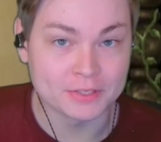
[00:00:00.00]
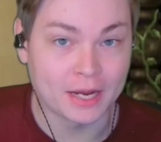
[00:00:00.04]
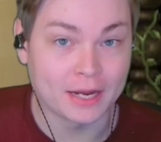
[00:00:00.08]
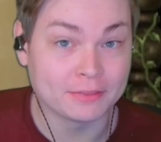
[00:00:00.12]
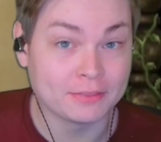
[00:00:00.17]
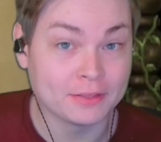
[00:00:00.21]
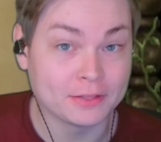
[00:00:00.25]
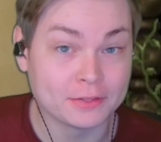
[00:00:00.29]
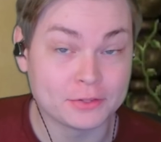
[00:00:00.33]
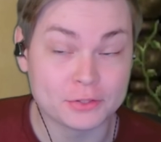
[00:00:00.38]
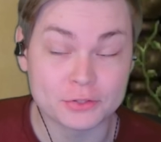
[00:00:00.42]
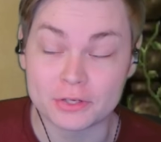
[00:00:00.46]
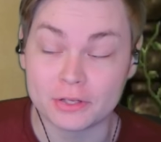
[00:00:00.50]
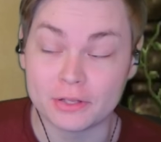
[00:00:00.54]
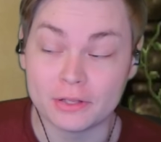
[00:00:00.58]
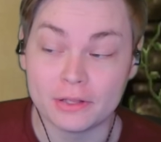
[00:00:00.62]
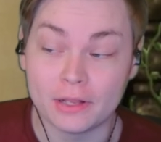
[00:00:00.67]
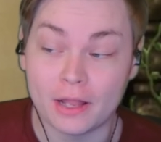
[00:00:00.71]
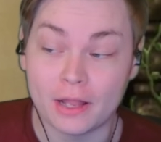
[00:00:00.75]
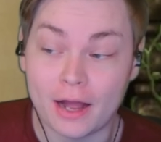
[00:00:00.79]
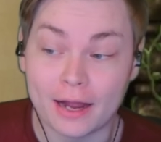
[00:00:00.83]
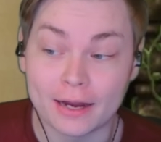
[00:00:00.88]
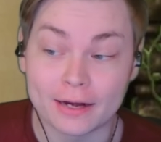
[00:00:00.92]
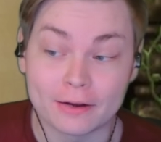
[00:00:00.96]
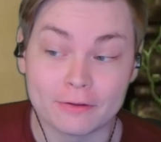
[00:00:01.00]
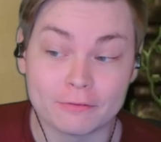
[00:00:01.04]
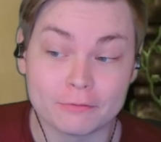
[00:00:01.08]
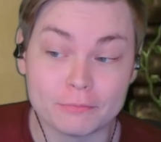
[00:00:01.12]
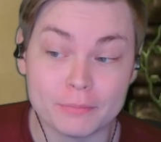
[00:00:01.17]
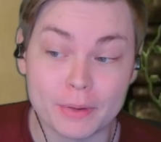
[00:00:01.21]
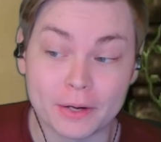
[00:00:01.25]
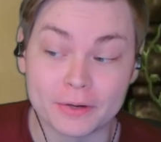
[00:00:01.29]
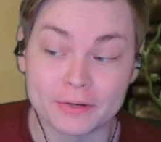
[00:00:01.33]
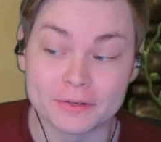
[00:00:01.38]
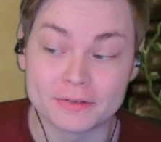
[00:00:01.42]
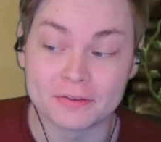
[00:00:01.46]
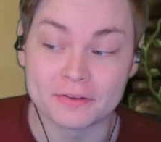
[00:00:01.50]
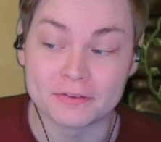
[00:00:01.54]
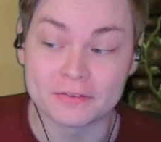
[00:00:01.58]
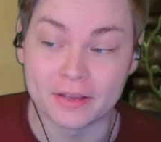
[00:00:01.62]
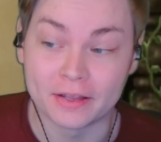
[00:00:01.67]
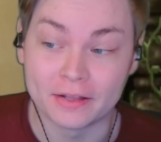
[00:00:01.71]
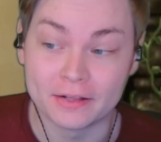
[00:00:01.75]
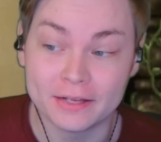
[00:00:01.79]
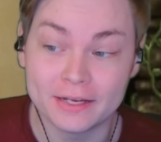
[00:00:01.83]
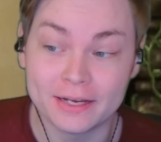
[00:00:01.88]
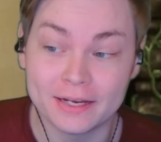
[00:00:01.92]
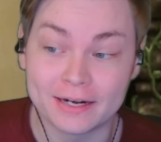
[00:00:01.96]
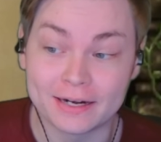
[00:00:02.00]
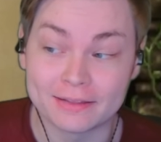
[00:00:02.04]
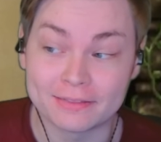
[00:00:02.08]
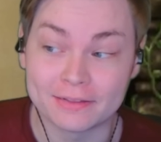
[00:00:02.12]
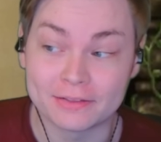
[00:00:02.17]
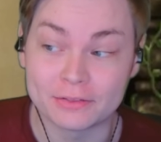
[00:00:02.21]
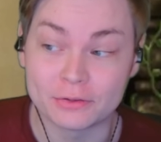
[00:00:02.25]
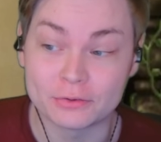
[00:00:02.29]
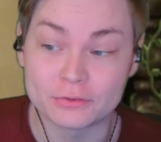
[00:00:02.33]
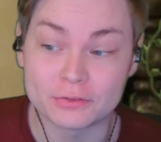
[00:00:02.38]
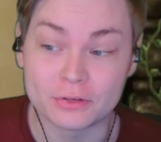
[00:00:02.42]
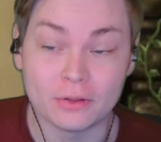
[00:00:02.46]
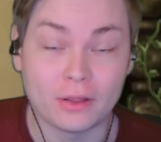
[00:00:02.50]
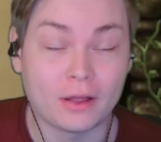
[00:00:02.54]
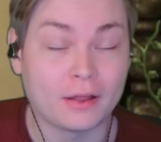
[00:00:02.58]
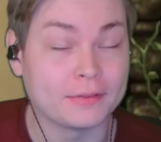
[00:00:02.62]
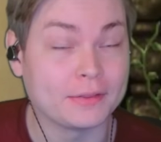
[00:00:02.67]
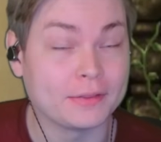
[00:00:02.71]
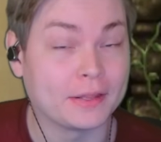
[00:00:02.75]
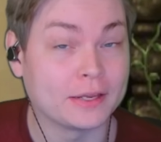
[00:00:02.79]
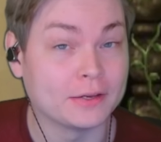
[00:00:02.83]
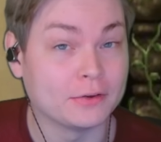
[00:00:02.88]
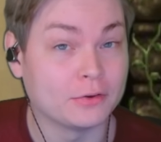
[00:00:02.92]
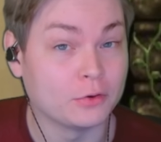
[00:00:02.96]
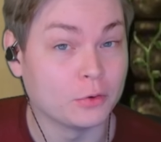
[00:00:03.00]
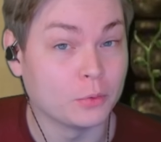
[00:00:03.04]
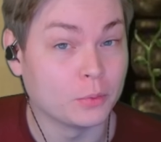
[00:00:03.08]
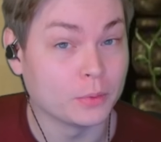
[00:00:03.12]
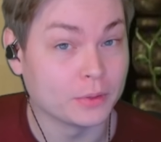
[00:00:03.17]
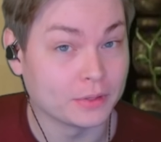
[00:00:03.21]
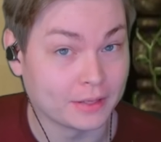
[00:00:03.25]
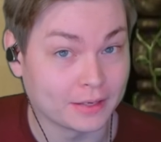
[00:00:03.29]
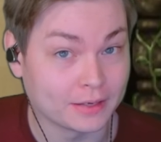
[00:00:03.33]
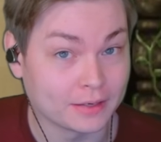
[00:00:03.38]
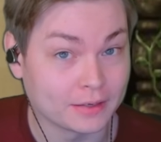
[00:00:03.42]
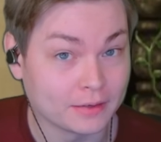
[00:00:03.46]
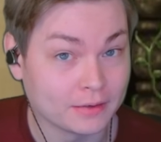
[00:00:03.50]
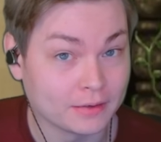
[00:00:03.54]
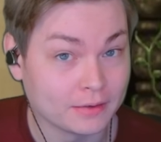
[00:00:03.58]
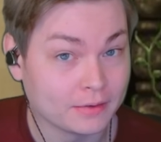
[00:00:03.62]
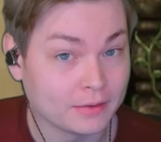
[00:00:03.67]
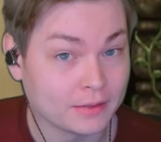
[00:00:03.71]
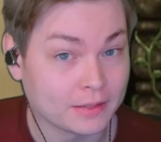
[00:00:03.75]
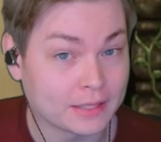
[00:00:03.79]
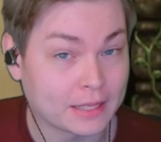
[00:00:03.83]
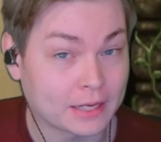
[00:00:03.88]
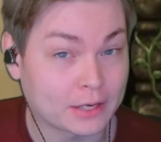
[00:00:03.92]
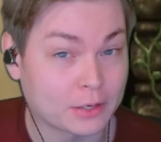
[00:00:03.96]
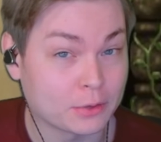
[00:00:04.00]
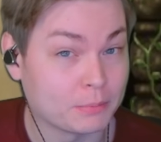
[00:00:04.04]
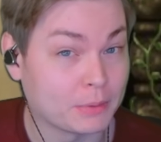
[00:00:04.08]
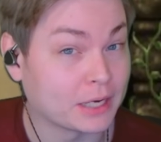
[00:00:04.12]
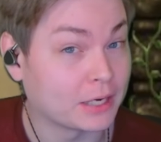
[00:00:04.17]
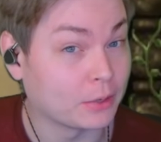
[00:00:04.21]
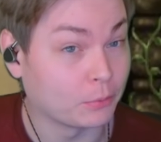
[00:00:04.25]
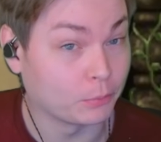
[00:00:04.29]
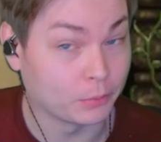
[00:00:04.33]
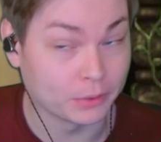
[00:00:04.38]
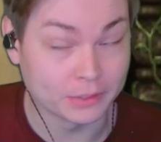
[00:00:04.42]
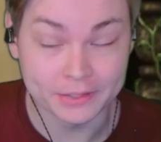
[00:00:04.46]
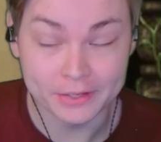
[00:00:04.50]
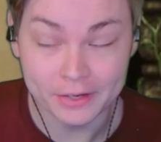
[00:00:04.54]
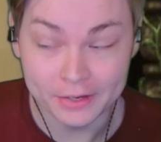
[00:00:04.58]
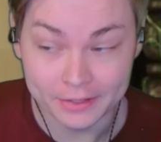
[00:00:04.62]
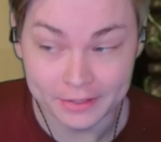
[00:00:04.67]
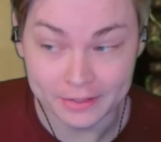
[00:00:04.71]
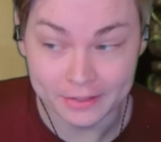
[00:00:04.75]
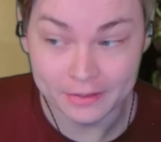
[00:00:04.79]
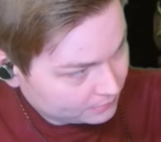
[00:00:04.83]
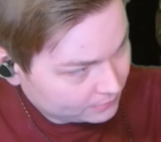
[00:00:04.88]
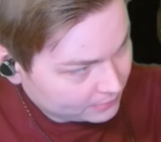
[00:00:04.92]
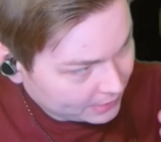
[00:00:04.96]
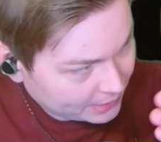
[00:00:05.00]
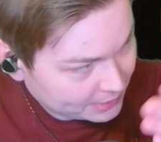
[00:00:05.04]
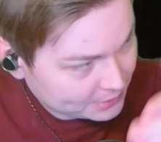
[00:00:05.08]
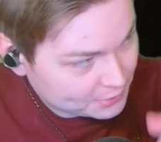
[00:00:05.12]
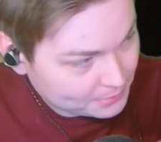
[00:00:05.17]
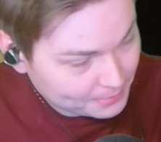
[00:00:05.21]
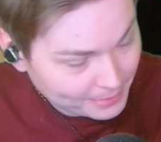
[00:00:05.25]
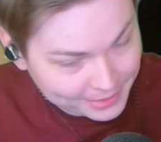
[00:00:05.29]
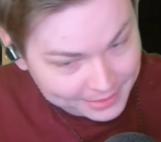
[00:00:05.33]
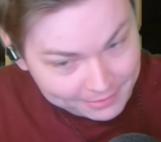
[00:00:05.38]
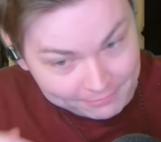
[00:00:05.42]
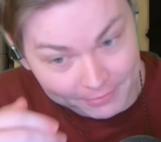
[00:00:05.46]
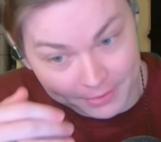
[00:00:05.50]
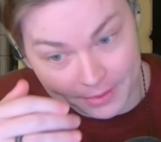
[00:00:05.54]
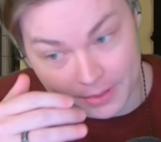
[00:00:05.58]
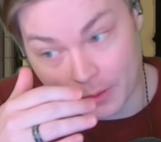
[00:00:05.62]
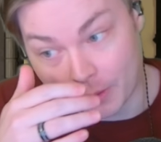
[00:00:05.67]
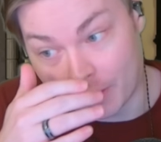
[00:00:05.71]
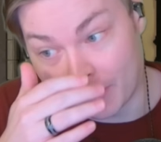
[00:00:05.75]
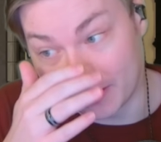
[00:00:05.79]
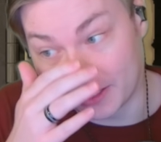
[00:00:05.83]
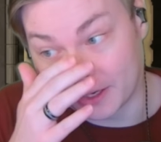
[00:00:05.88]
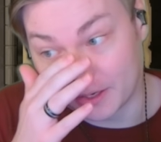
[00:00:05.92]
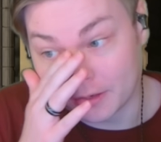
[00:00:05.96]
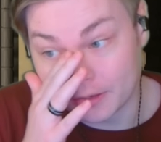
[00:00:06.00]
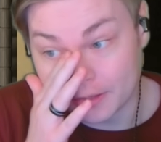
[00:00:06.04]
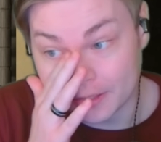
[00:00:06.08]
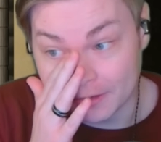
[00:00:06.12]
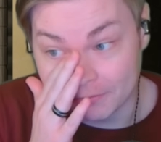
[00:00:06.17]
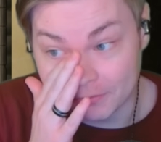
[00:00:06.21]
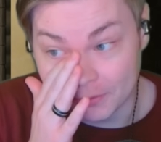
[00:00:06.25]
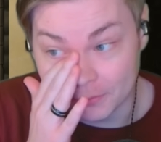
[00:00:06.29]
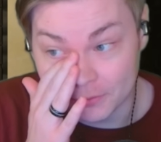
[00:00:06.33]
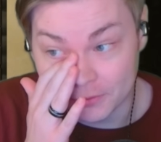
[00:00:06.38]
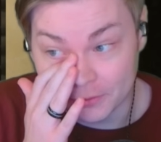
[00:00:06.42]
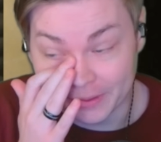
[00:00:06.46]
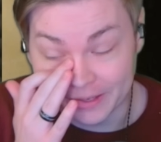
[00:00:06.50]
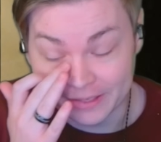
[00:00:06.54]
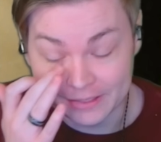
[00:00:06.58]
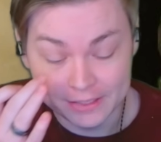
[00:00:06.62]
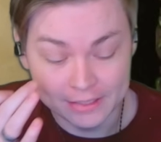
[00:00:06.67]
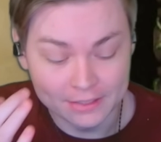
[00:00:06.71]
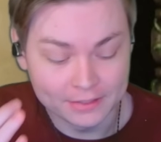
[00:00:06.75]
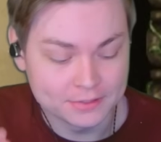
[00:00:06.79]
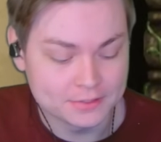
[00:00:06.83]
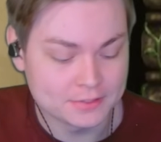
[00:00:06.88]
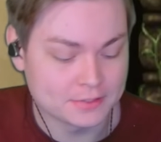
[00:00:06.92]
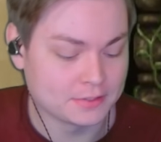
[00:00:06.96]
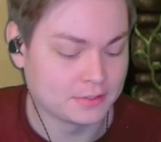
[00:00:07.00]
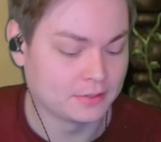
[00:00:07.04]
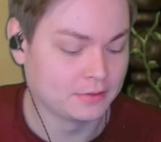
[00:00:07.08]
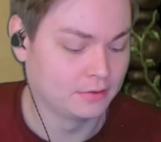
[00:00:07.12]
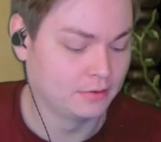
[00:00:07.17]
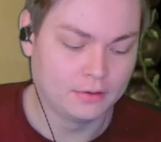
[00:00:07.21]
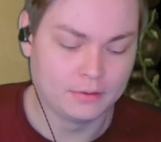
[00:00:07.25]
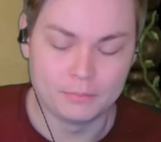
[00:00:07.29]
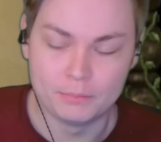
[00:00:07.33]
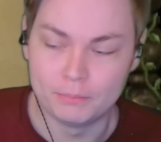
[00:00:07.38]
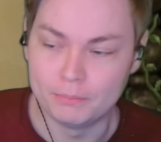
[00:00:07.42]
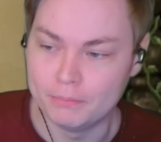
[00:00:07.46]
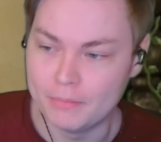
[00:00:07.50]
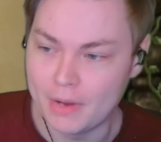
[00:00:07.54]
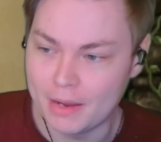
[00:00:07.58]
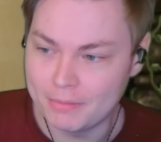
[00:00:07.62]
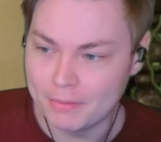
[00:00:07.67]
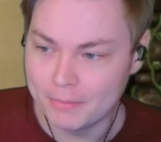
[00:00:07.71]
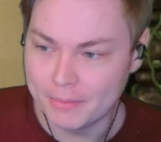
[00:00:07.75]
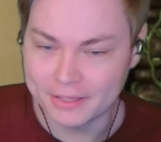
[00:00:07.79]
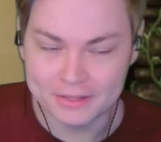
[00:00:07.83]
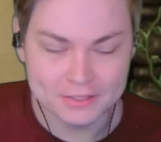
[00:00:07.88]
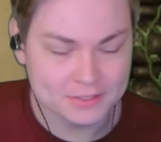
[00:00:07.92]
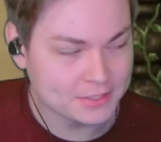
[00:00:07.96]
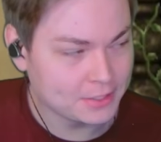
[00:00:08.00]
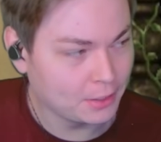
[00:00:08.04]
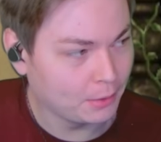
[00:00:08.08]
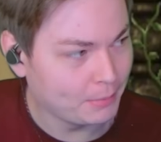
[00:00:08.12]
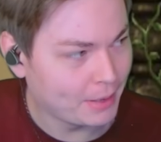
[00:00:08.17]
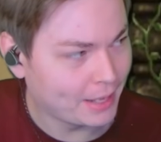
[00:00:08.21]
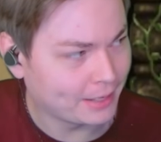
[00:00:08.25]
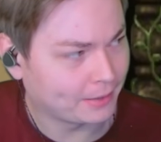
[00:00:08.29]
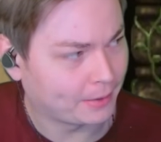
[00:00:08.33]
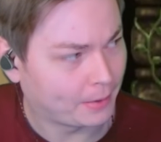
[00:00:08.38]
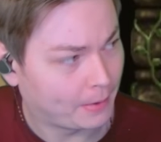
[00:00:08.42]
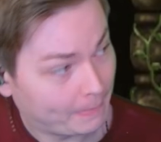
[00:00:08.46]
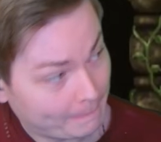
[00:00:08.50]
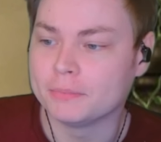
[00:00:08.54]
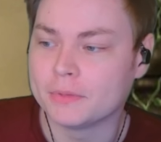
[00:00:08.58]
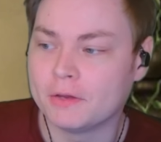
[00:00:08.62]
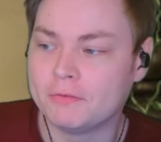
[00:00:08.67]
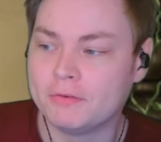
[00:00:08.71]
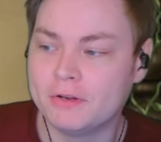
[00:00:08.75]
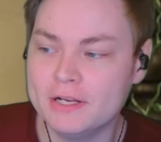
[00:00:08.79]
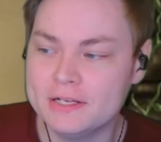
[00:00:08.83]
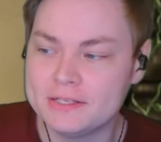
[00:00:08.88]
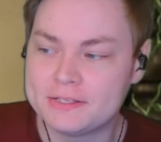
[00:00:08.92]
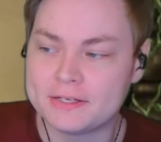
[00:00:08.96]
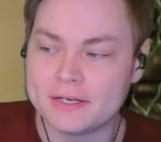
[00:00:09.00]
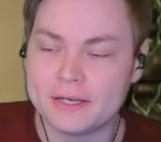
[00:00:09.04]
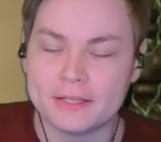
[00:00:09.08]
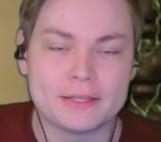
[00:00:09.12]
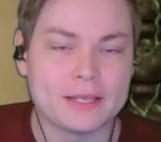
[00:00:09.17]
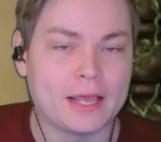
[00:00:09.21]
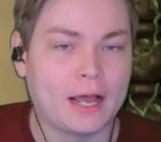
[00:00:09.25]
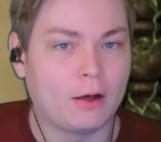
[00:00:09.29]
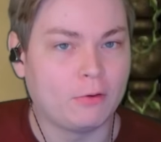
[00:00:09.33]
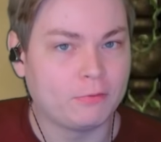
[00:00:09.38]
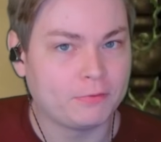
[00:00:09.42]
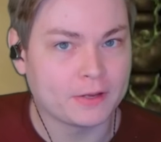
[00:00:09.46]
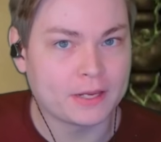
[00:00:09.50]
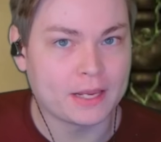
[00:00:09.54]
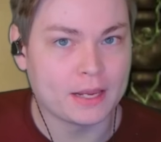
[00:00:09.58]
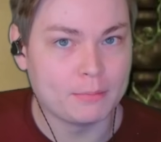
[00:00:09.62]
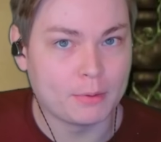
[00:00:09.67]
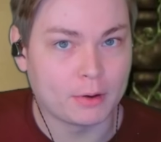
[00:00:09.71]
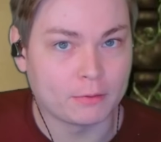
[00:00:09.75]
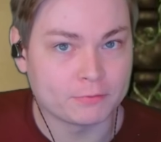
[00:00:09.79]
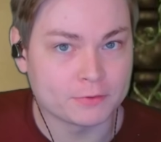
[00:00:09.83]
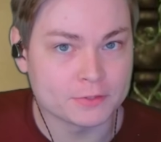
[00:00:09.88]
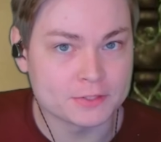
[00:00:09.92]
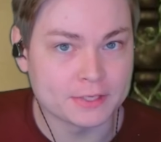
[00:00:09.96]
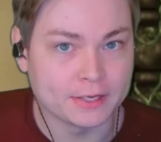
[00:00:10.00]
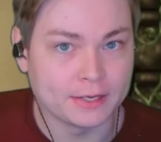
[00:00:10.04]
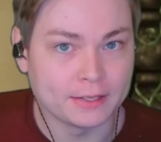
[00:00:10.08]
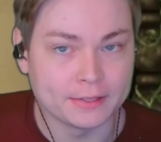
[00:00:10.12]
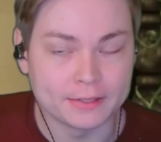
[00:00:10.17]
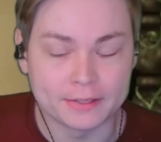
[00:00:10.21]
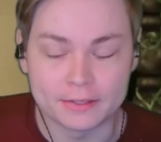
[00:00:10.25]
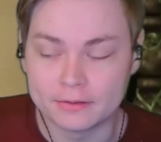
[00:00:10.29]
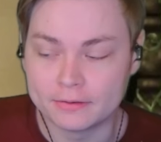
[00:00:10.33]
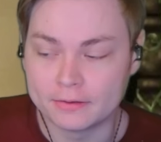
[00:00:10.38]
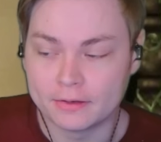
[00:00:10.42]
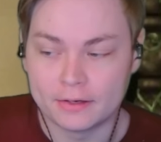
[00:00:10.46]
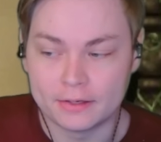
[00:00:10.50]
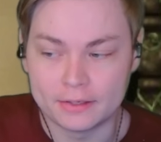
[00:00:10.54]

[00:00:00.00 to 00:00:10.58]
I think there's a lot of merit to sailing, and I think there's a lot they could do with it that could make it really good. Hence making video on it. Give them some ideas, maybe make the skill better. If you didn't see it, the alpha came out for sailing.